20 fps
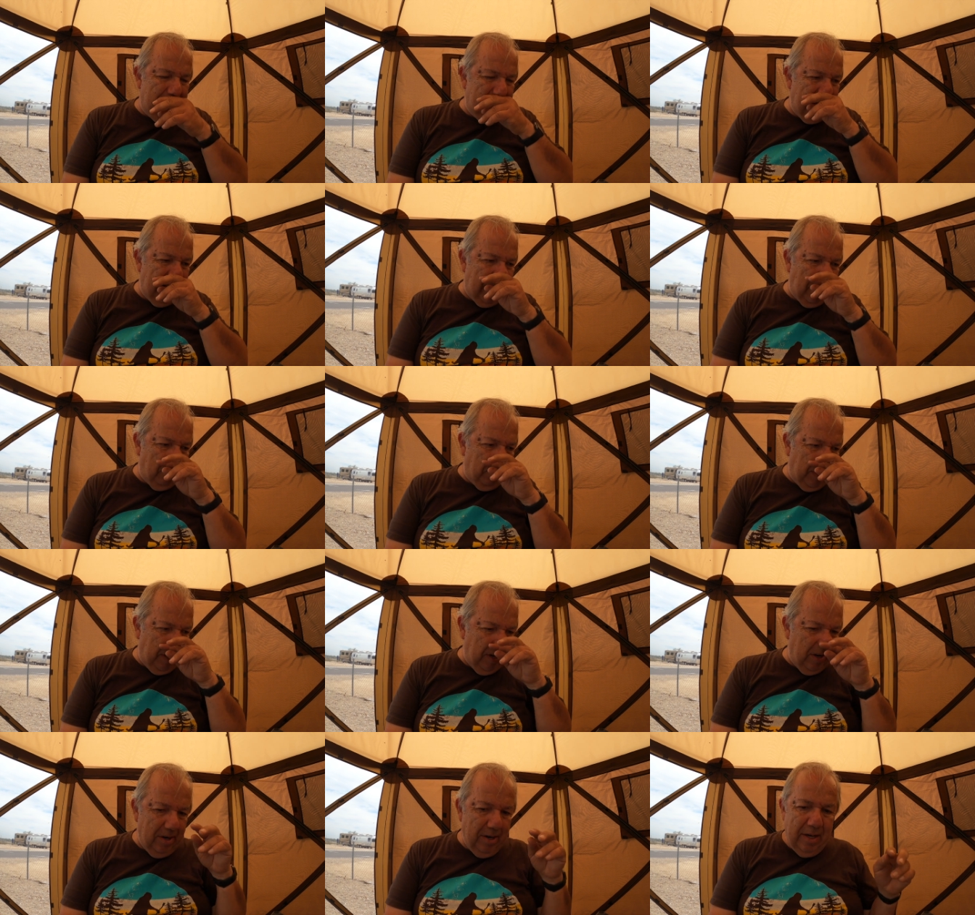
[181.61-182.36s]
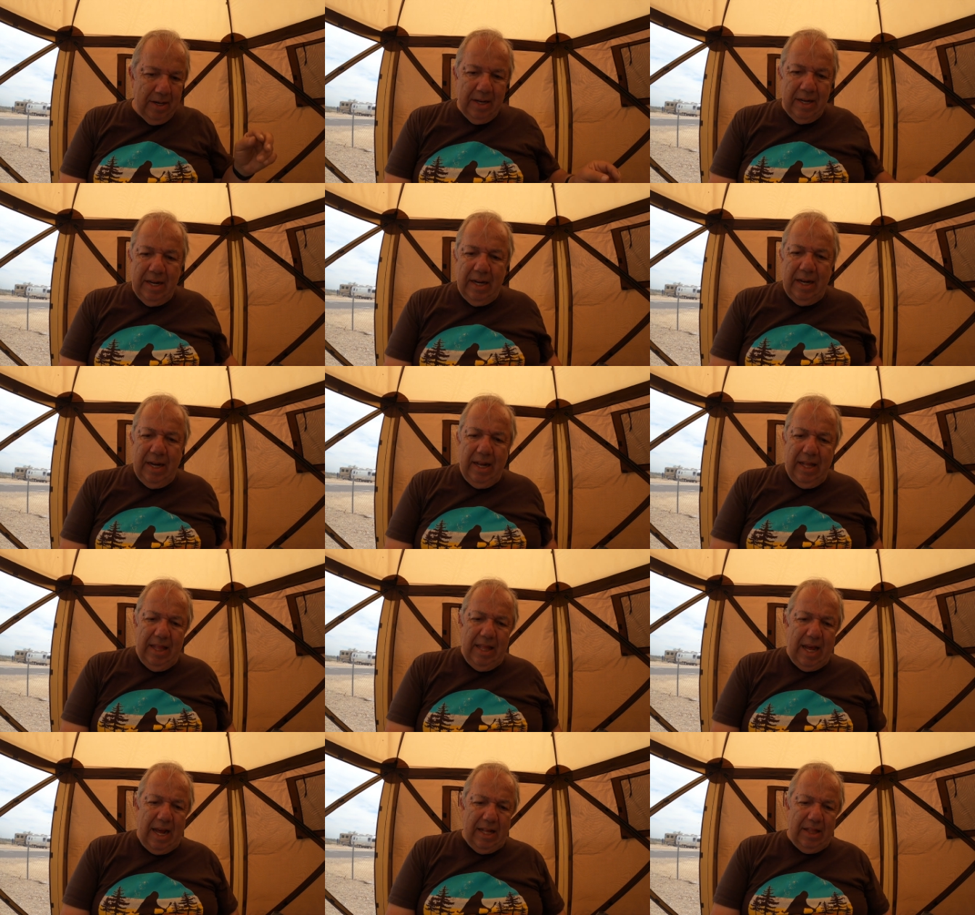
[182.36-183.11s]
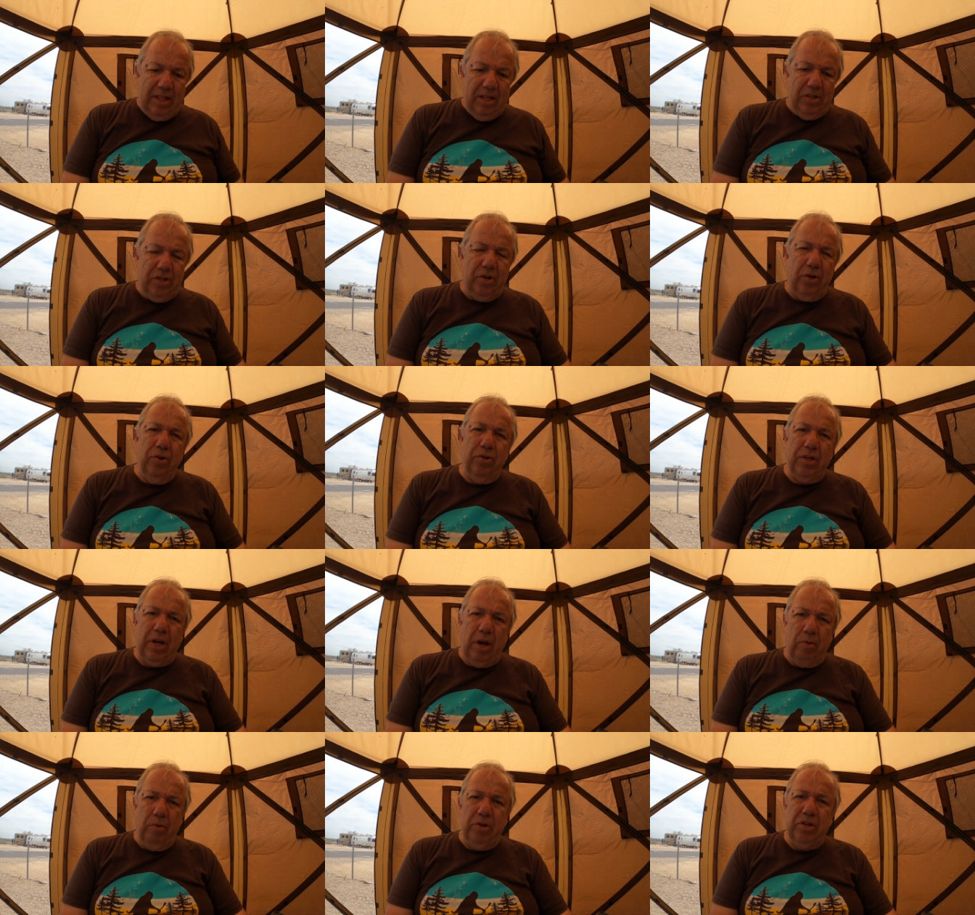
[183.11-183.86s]
set up here that the screws
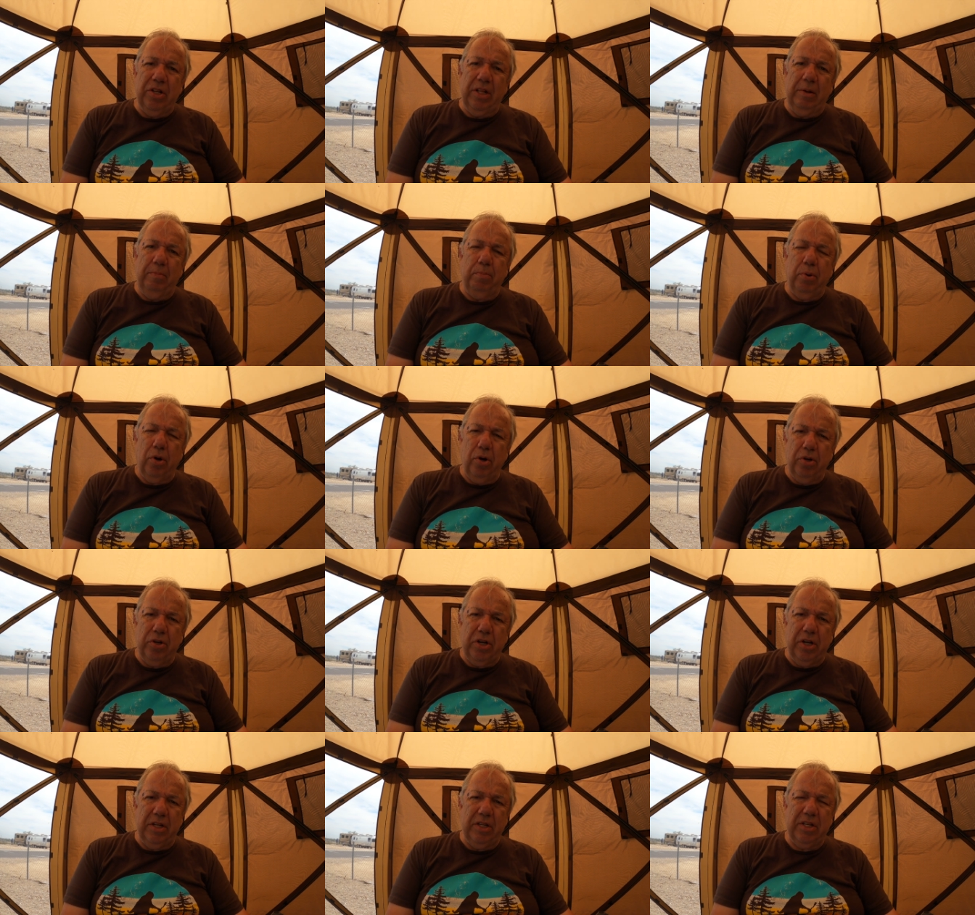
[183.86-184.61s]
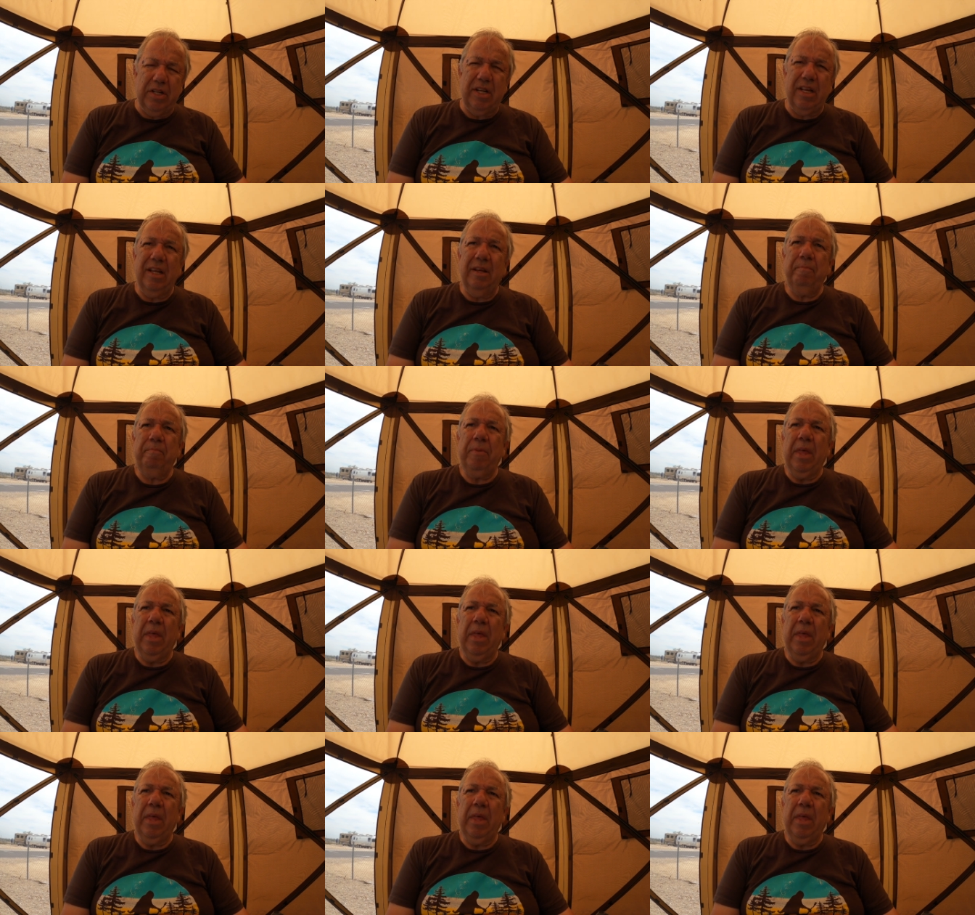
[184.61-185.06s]
I originally purchased